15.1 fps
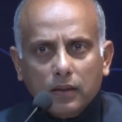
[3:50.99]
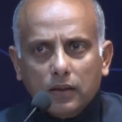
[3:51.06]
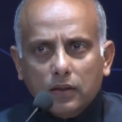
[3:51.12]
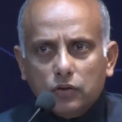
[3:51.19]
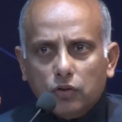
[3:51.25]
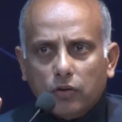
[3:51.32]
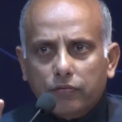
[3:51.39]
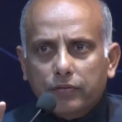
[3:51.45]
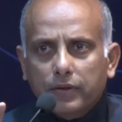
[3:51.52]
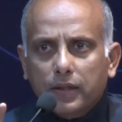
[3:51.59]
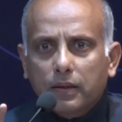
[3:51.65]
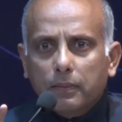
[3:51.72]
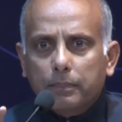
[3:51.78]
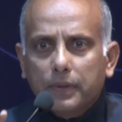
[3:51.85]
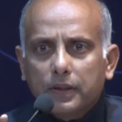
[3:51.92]
uh, software
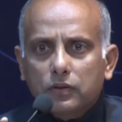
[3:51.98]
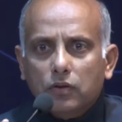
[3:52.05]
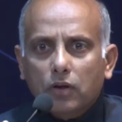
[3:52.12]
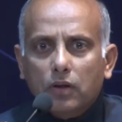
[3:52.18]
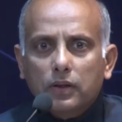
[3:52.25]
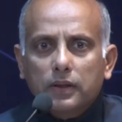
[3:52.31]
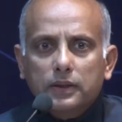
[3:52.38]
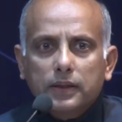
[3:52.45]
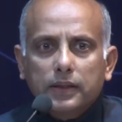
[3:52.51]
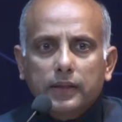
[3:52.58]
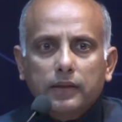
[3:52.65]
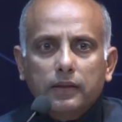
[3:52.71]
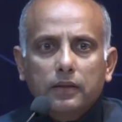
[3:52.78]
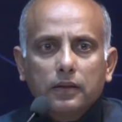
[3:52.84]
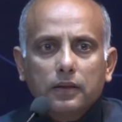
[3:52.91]
companies,
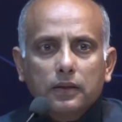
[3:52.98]
Cognizant,